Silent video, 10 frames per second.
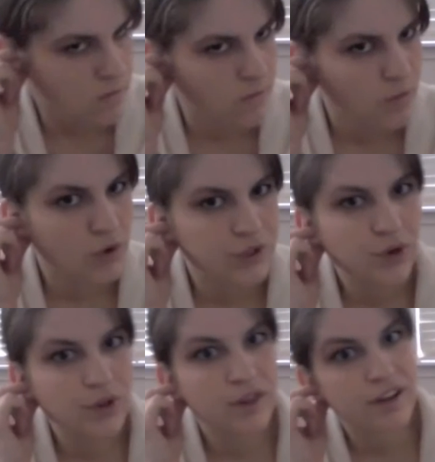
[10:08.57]
more
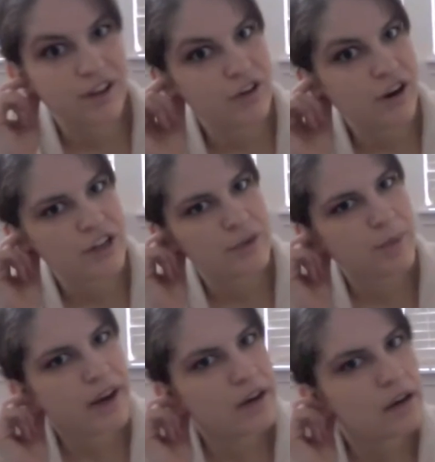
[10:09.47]
so than the contraction
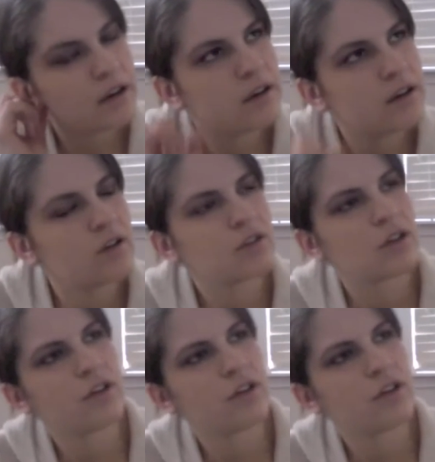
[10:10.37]
pain. So